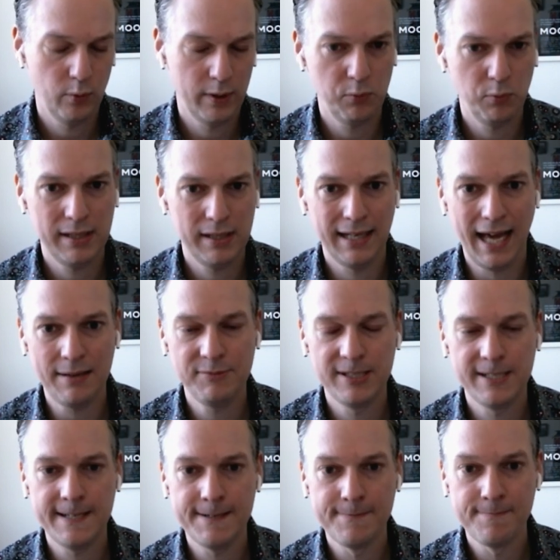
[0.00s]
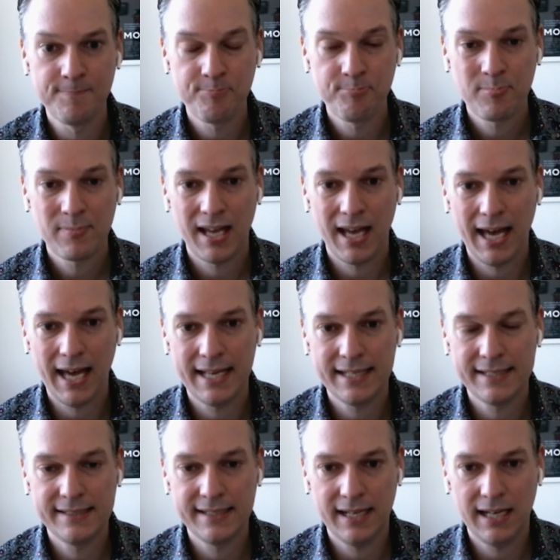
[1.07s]
with Lambda.
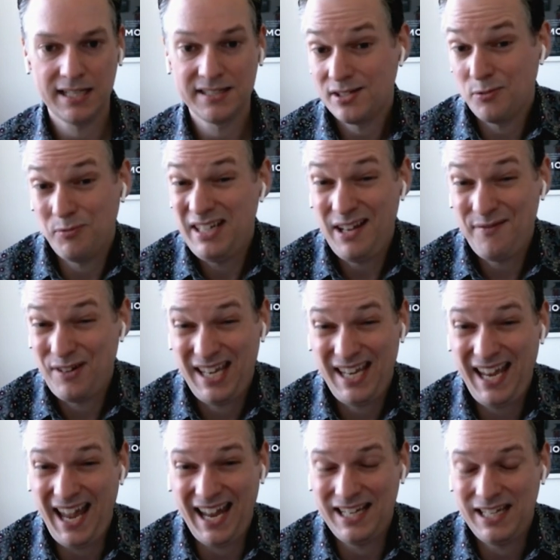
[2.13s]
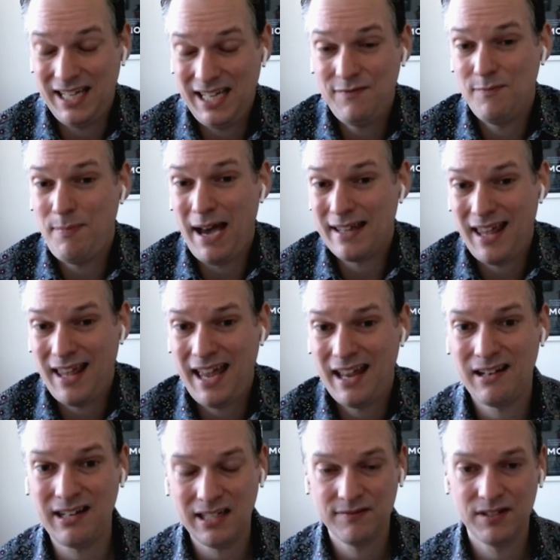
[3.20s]
And so we never hit any, even back
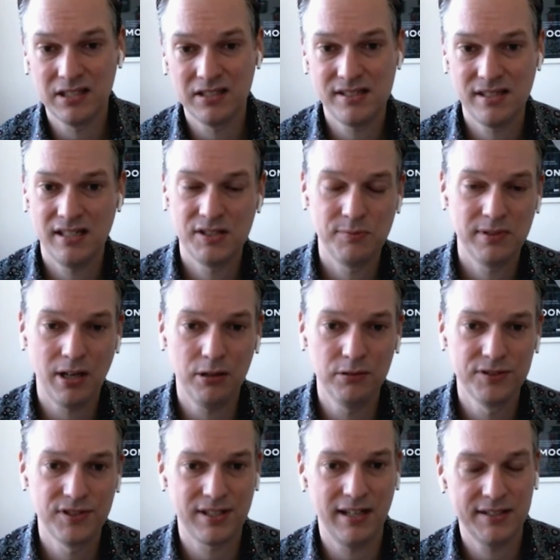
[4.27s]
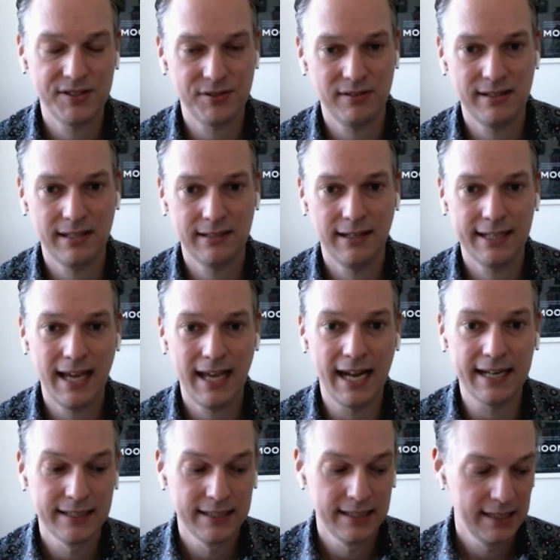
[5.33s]
then, any of the concerns with cold starts or anything like
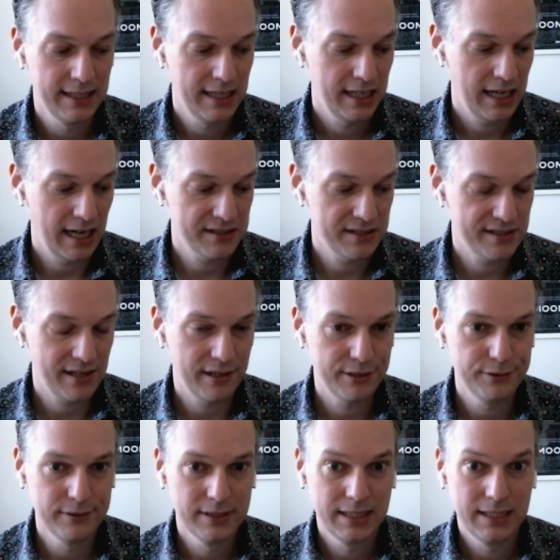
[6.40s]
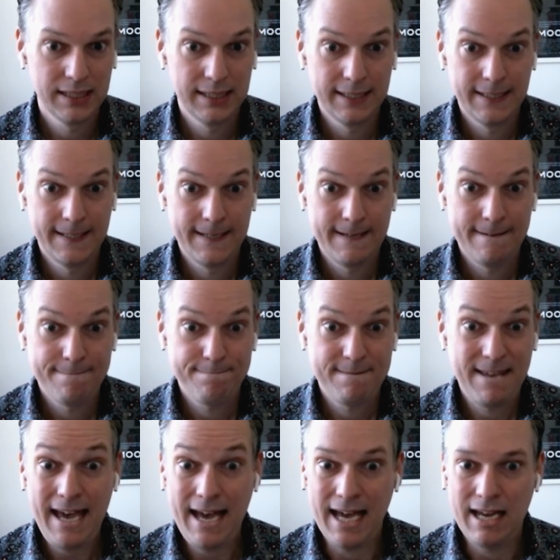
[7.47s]
that. And so,
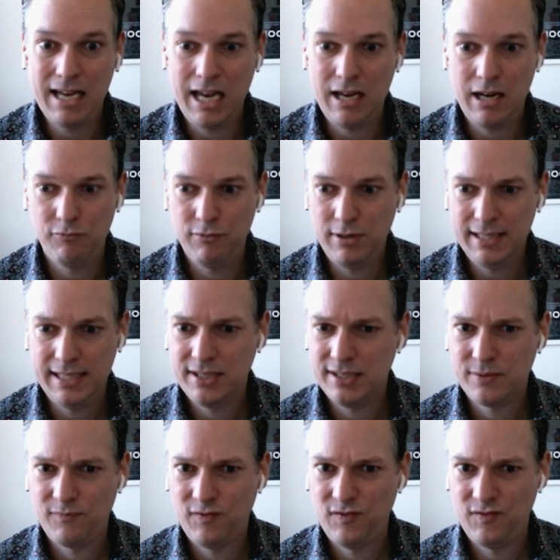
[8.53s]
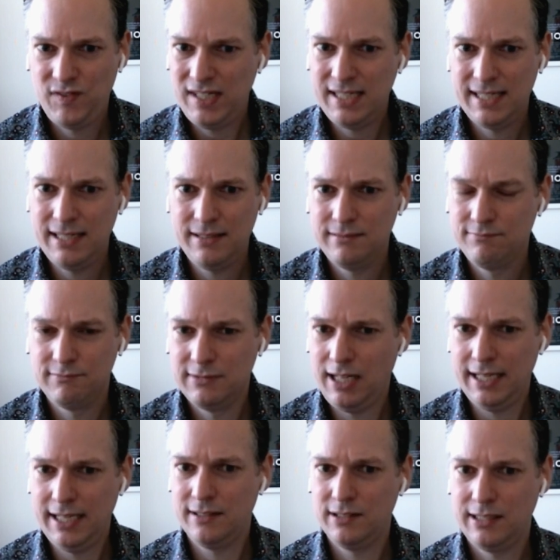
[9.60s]
yeah, it really just fitted in
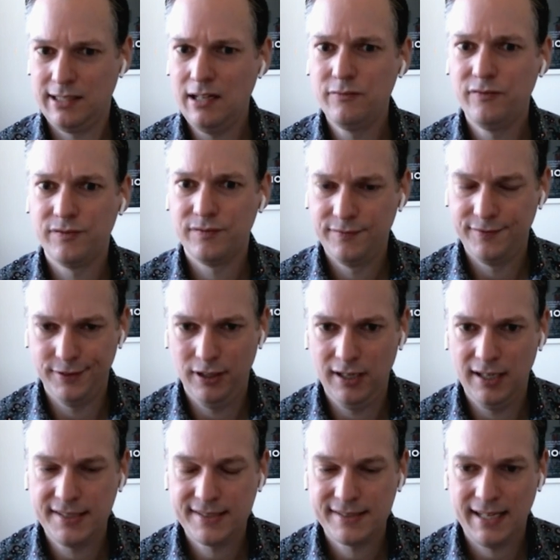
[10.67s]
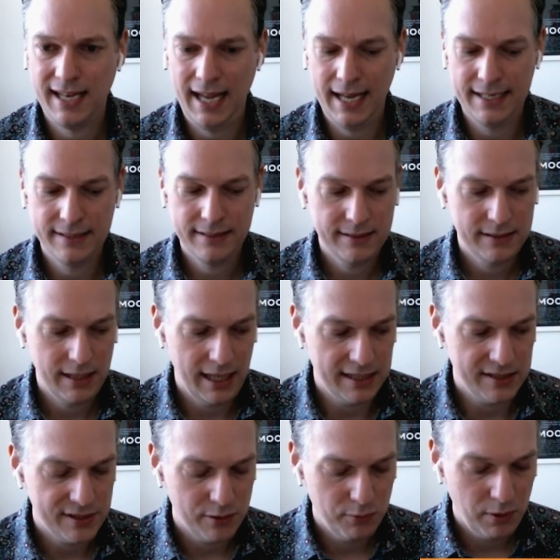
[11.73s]
like a glove for us. And
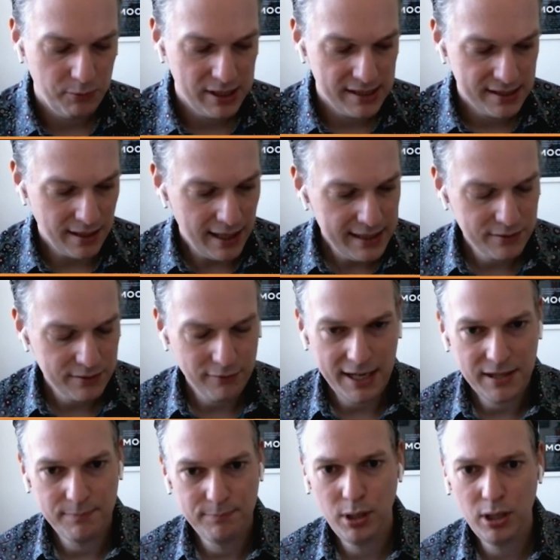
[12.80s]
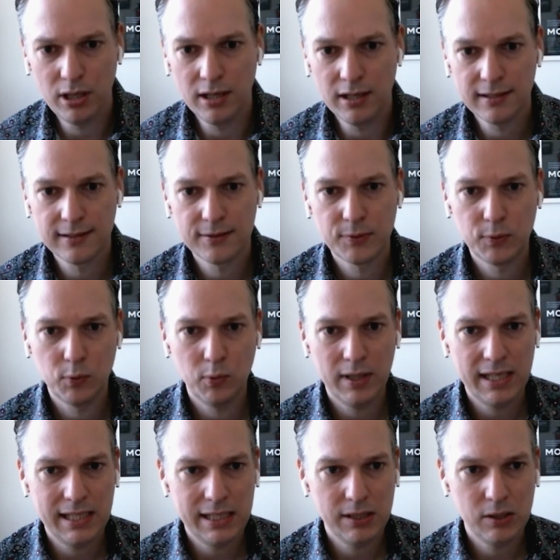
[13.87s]
so when we decided to write the book,
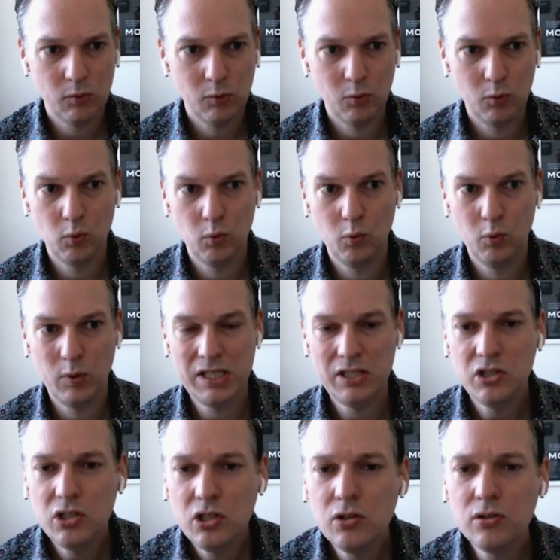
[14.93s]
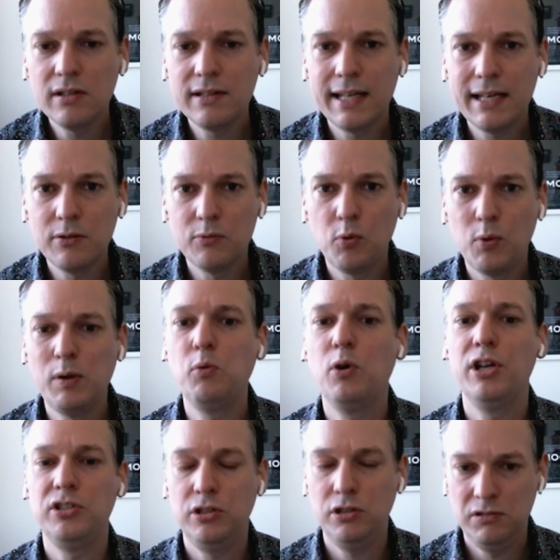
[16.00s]
we knew that we
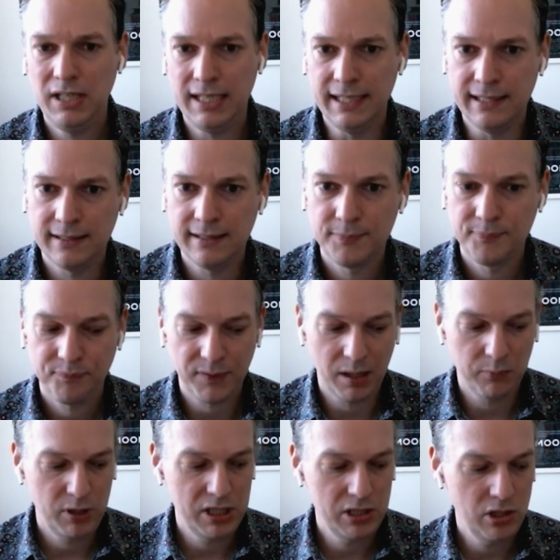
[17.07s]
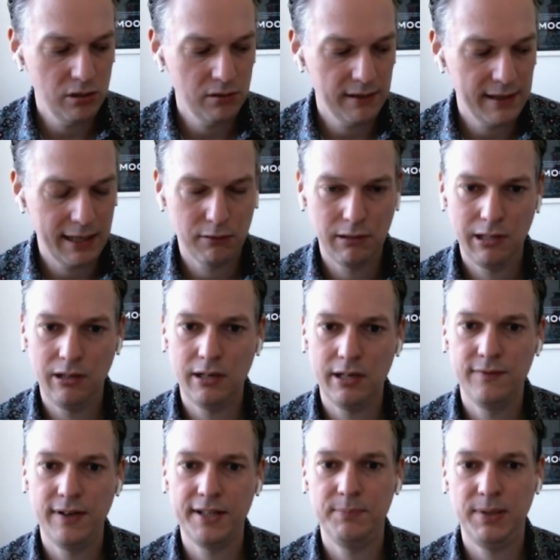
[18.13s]
weren't unique. And we knew that there were a
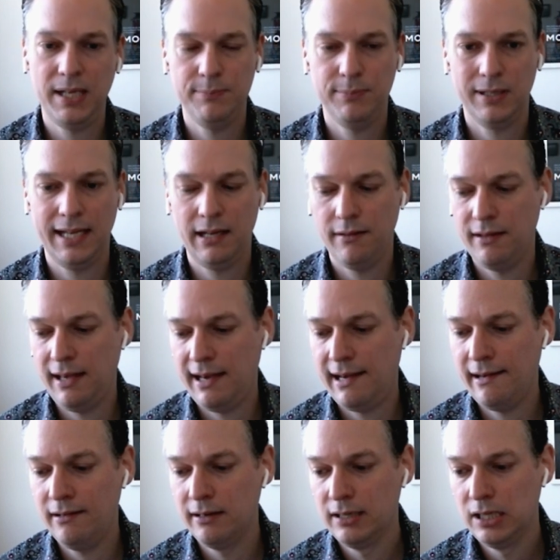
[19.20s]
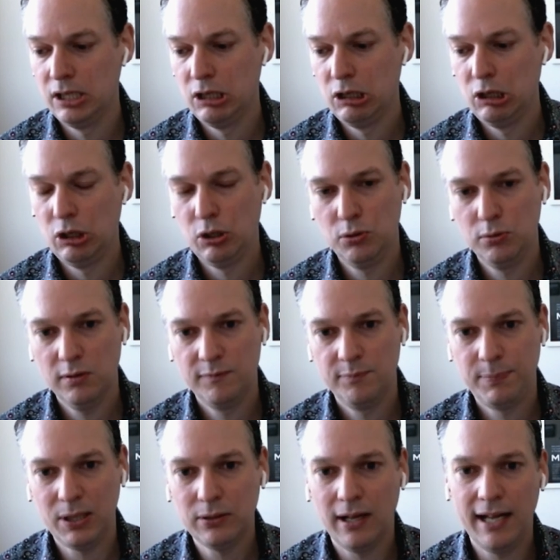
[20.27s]
lot of other people out there who
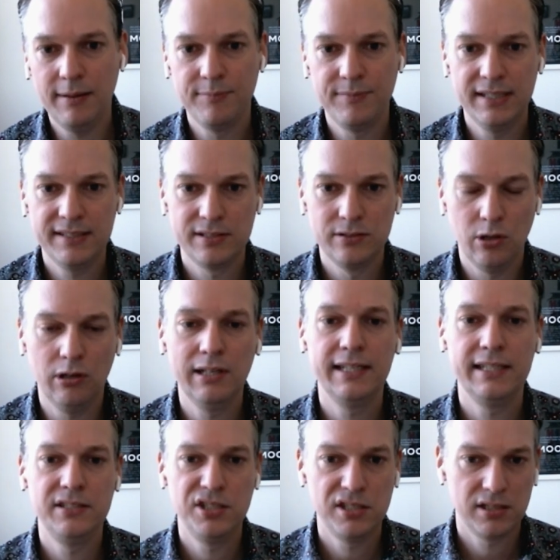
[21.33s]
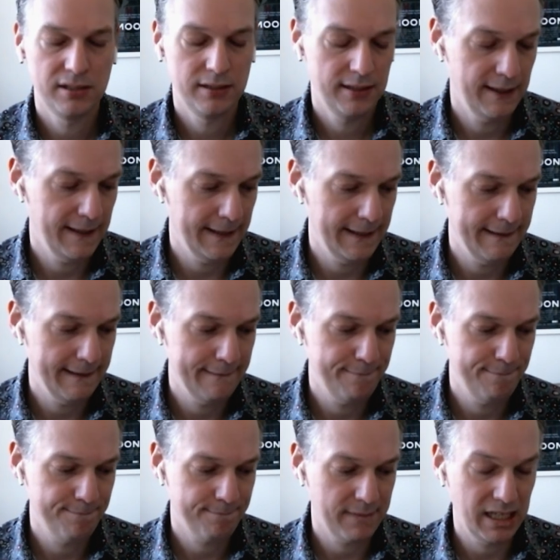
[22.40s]
have built up this knowledge
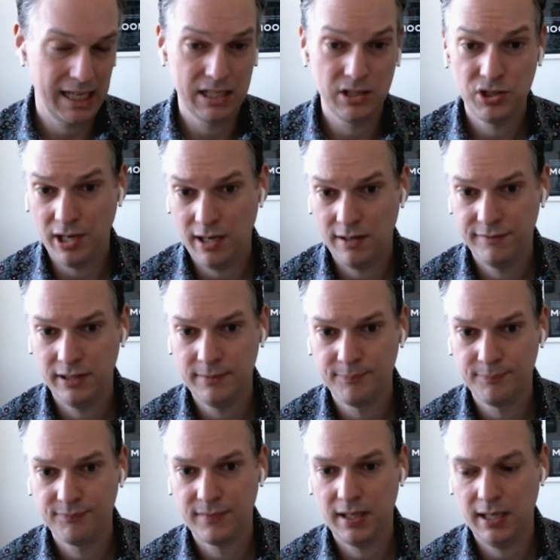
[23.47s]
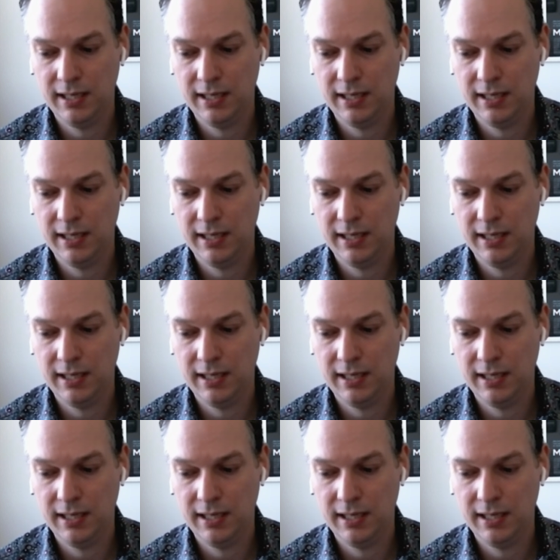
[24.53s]
in Java